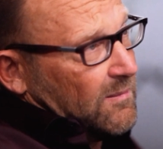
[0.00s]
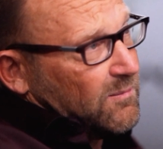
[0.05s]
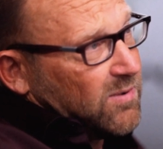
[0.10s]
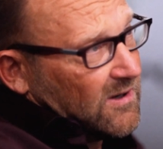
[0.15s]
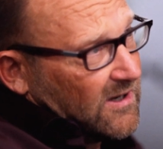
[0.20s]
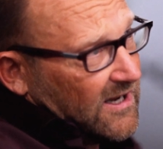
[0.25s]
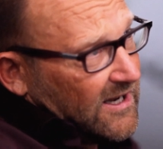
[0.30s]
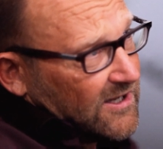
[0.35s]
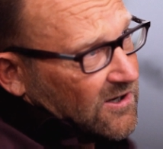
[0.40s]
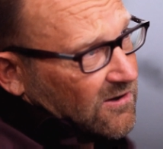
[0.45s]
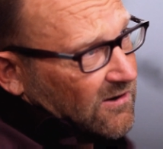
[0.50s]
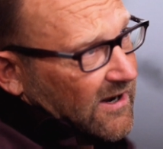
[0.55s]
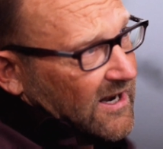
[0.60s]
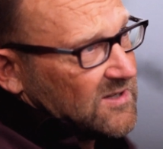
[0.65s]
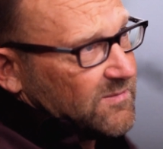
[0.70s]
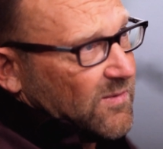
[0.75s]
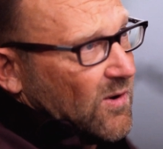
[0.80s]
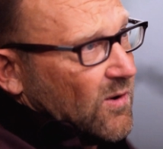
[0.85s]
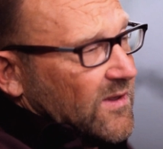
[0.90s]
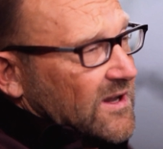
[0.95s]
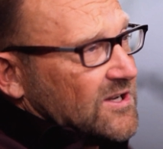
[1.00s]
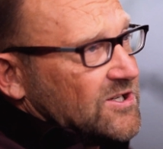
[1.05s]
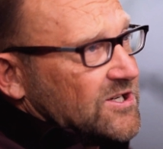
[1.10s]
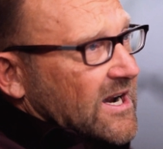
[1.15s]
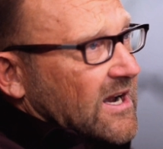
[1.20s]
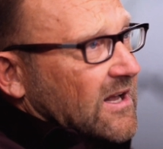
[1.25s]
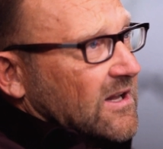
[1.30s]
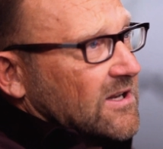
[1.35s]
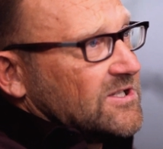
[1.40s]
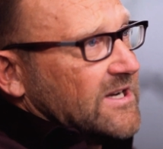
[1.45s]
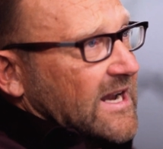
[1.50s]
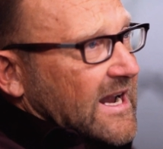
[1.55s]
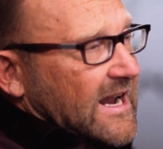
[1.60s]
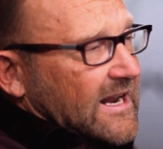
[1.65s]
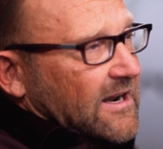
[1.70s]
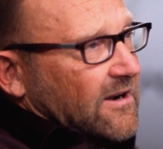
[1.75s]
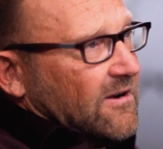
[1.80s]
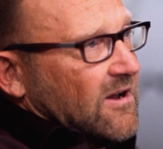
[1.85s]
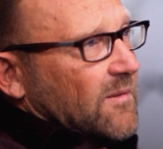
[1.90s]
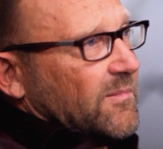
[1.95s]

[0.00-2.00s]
it creates both a challenge and an